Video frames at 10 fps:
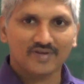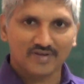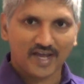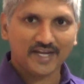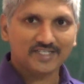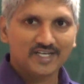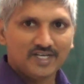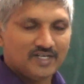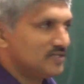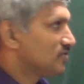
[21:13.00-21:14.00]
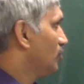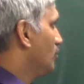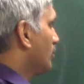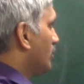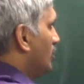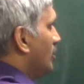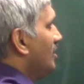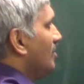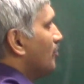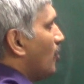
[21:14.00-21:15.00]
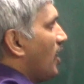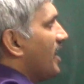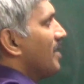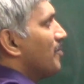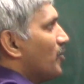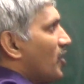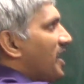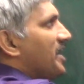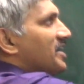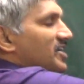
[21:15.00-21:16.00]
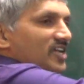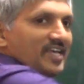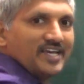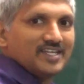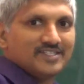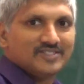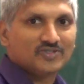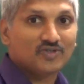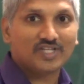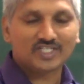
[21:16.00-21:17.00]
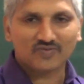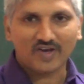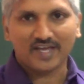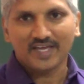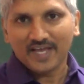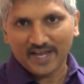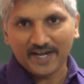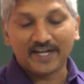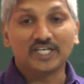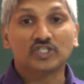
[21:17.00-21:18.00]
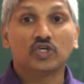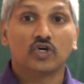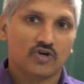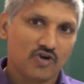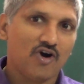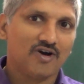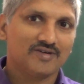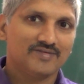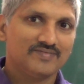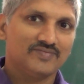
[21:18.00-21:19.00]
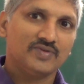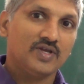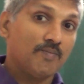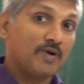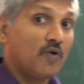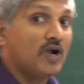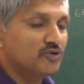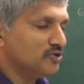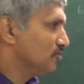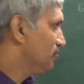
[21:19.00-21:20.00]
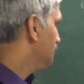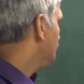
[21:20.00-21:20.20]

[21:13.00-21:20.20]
right? So girl, boy, boy, girl again. So that's why it is wrong. But what to do?